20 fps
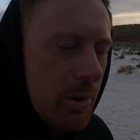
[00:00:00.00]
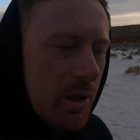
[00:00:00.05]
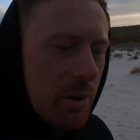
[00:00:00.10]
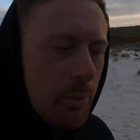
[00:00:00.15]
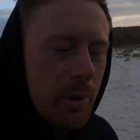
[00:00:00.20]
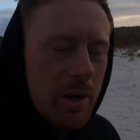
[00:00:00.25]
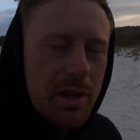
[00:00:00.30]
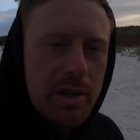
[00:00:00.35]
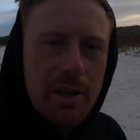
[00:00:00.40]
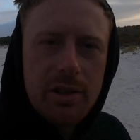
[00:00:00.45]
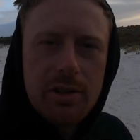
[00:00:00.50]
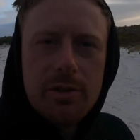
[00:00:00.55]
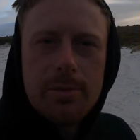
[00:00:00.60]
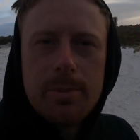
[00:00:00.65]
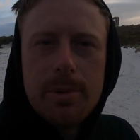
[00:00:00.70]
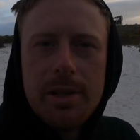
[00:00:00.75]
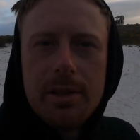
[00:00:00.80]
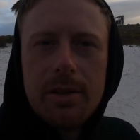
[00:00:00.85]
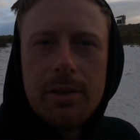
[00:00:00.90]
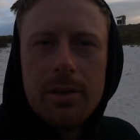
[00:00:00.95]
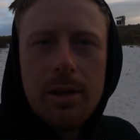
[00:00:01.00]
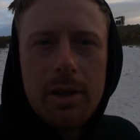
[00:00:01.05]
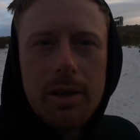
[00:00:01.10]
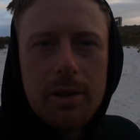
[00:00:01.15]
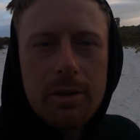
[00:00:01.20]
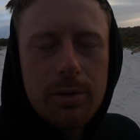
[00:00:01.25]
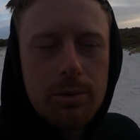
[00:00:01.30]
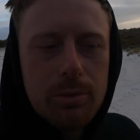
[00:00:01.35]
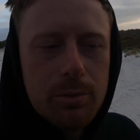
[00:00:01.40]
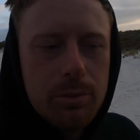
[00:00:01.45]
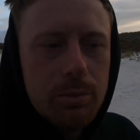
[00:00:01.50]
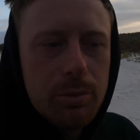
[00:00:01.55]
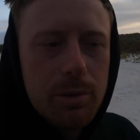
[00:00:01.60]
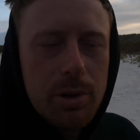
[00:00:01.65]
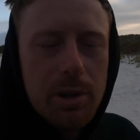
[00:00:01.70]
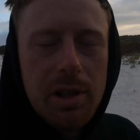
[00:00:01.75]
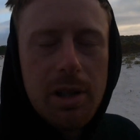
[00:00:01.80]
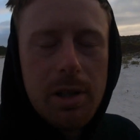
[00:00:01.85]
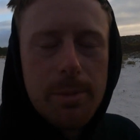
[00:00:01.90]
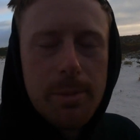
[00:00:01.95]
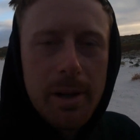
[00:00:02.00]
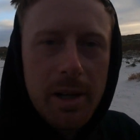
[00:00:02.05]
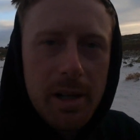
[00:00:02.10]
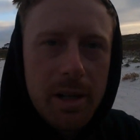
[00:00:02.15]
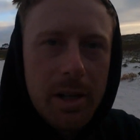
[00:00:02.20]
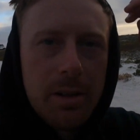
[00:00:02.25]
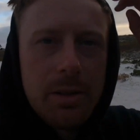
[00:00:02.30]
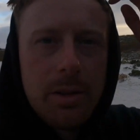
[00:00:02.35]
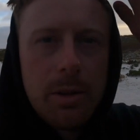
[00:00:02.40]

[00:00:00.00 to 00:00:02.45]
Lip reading: the wind hasn't been like really bad.